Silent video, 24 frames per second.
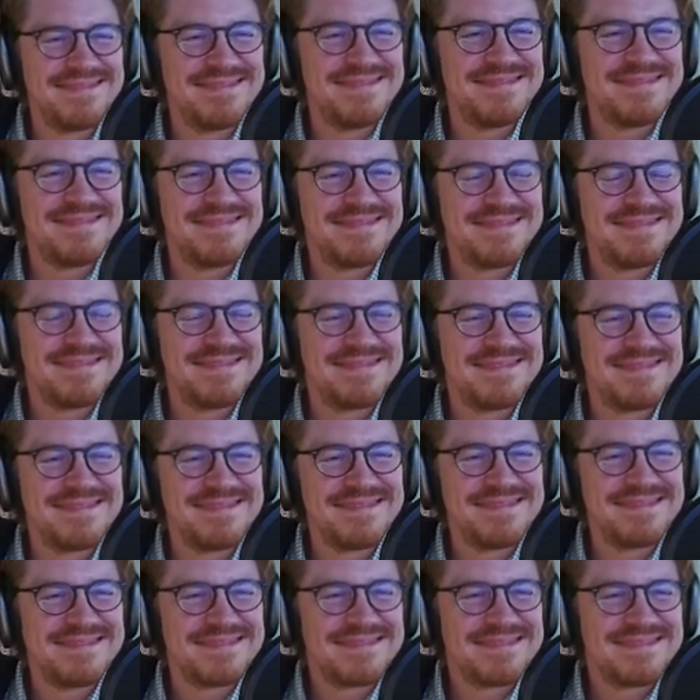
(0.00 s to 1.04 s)

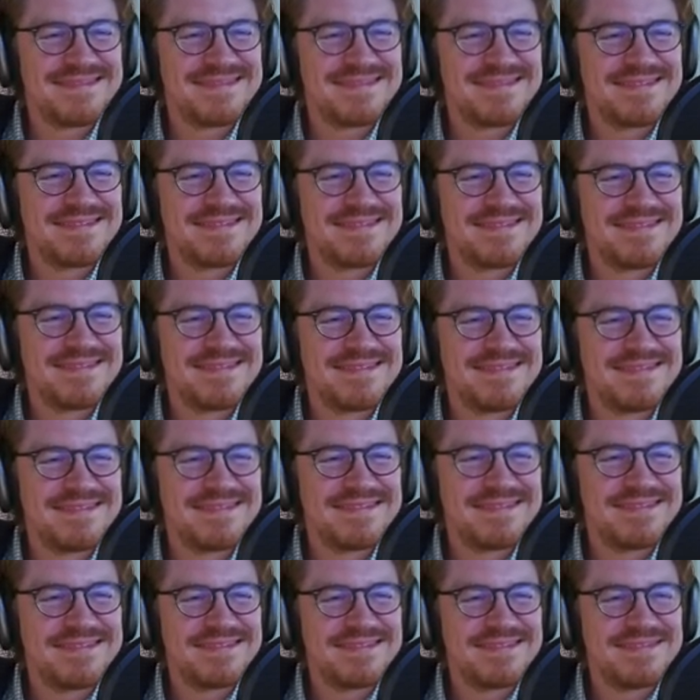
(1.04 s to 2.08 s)

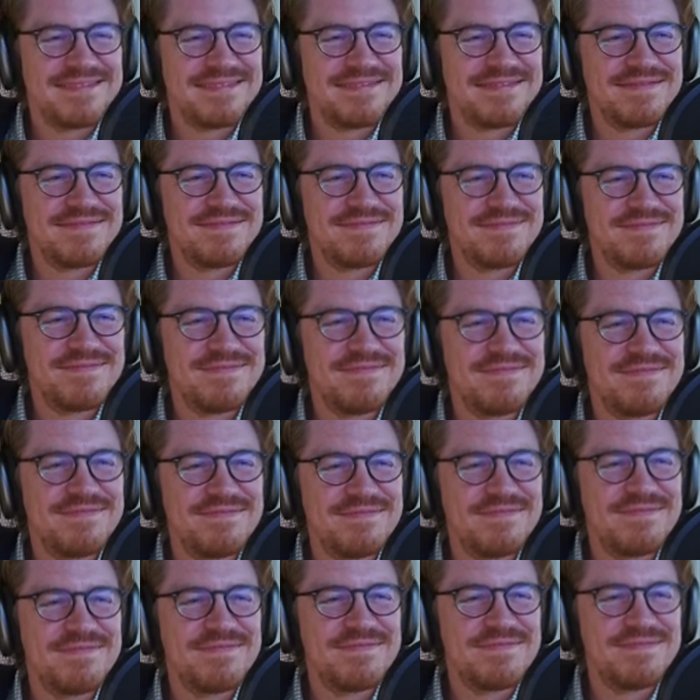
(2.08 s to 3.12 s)

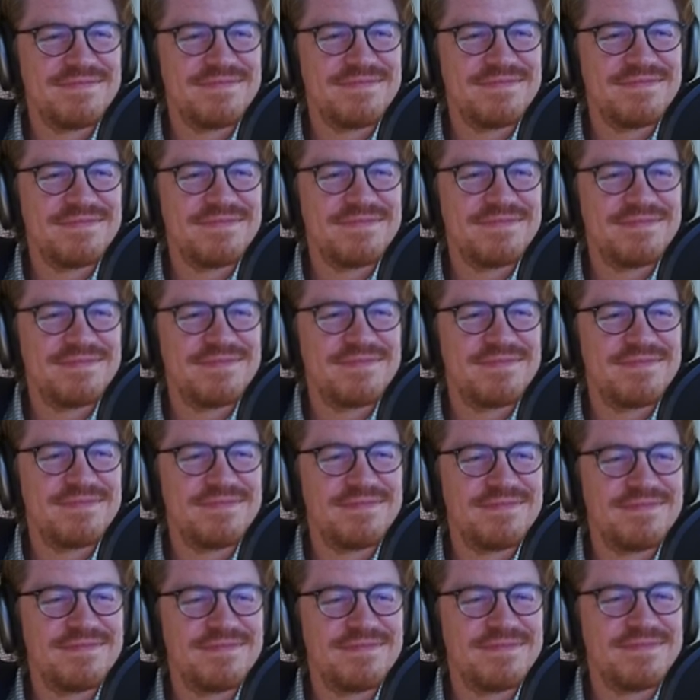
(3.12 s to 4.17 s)

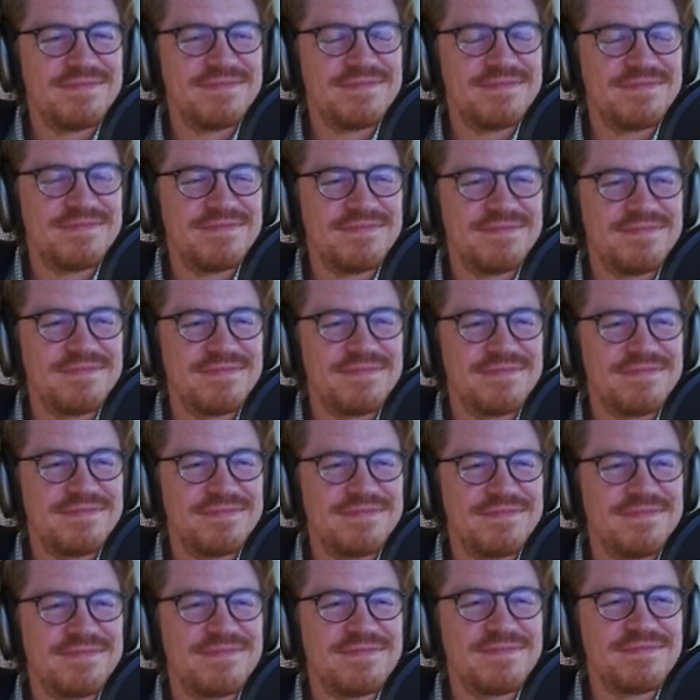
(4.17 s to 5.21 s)

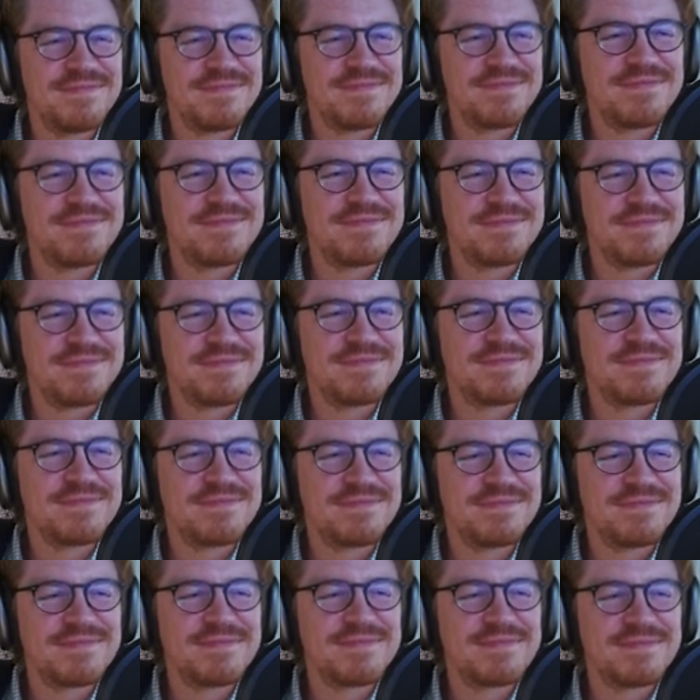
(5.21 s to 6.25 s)

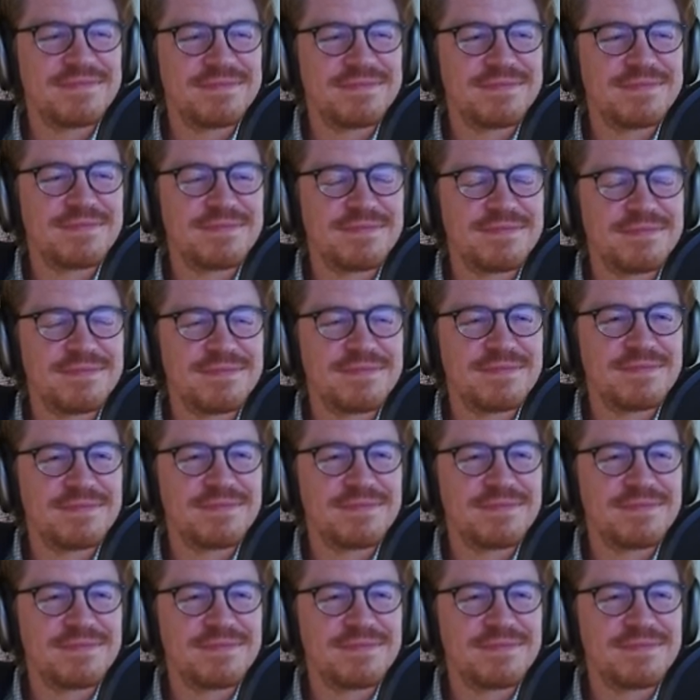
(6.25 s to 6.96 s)
This person isn't speaking.